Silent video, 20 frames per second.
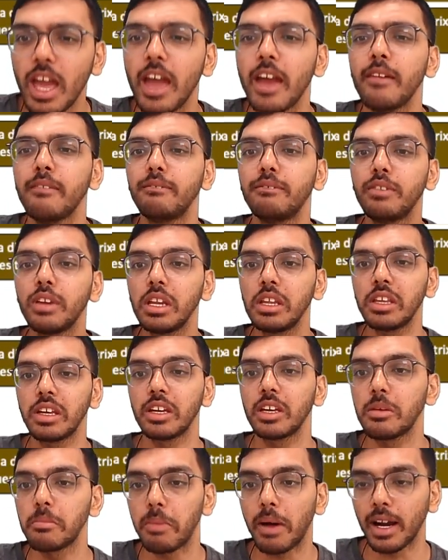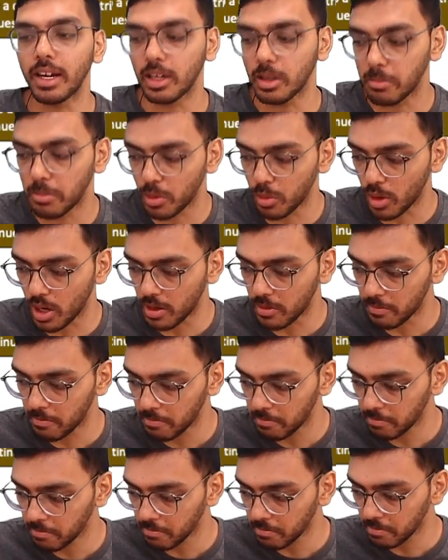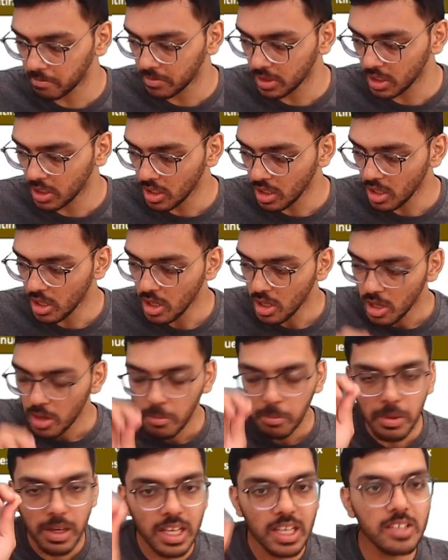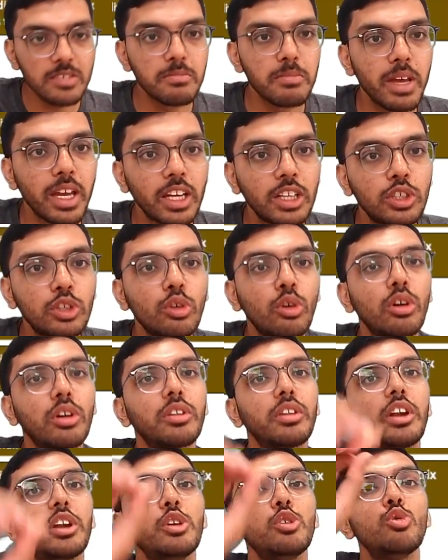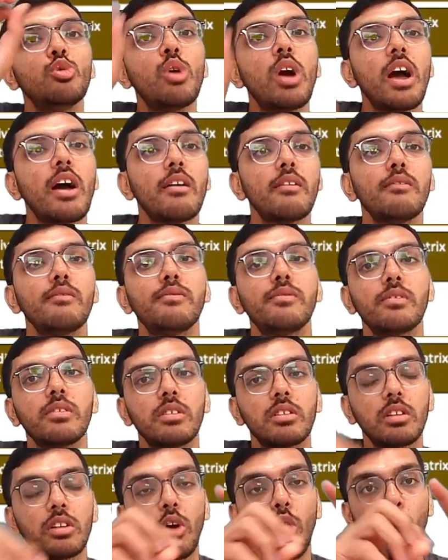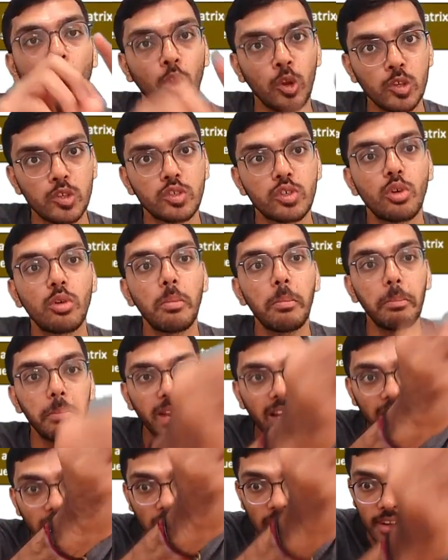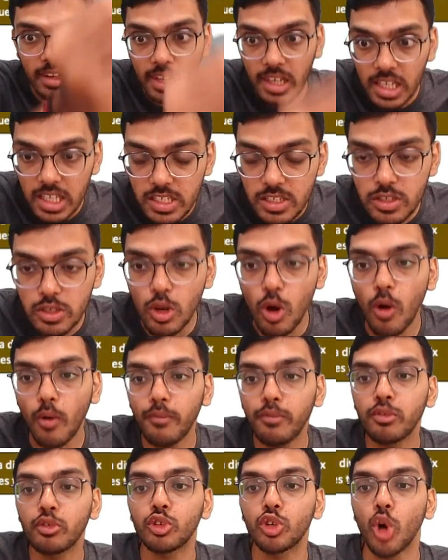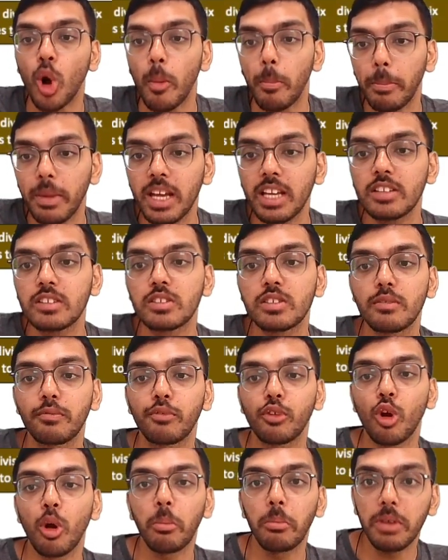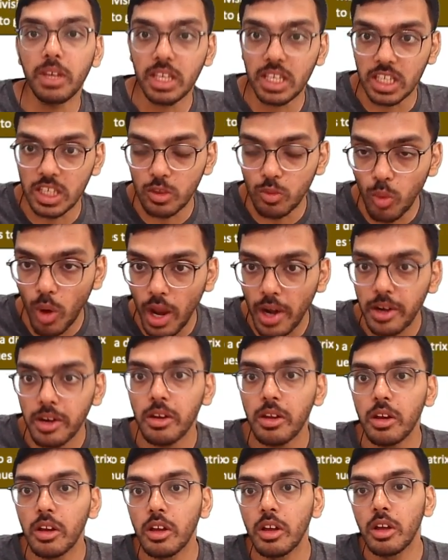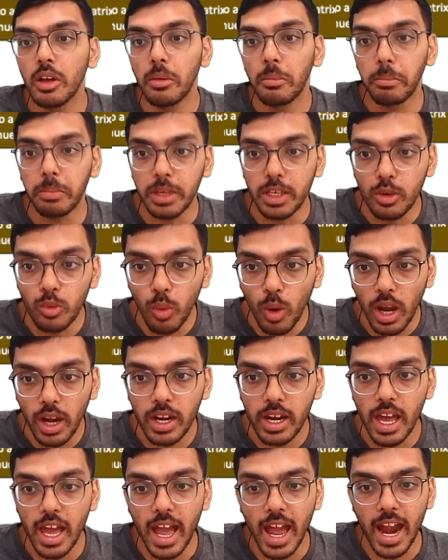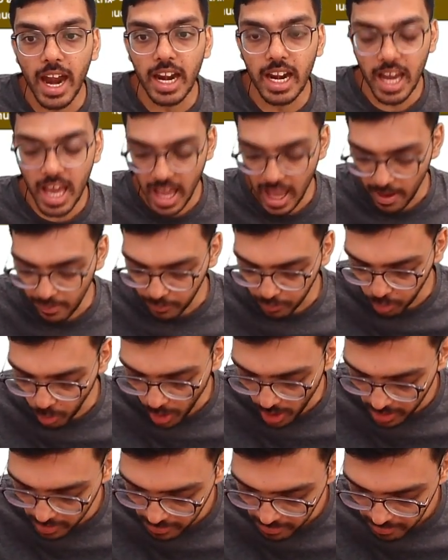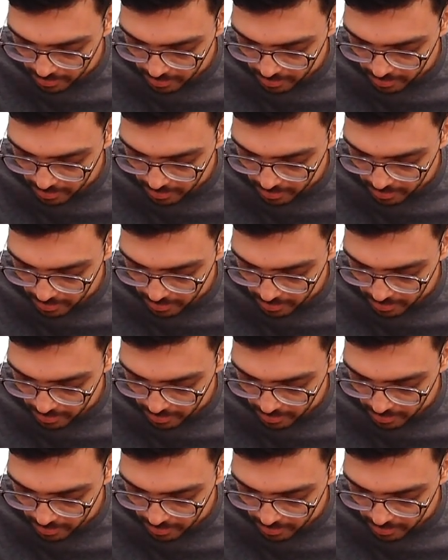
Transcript: everything in part number 1. Please make sure that you have also made a list of topics from E1, P1 and F1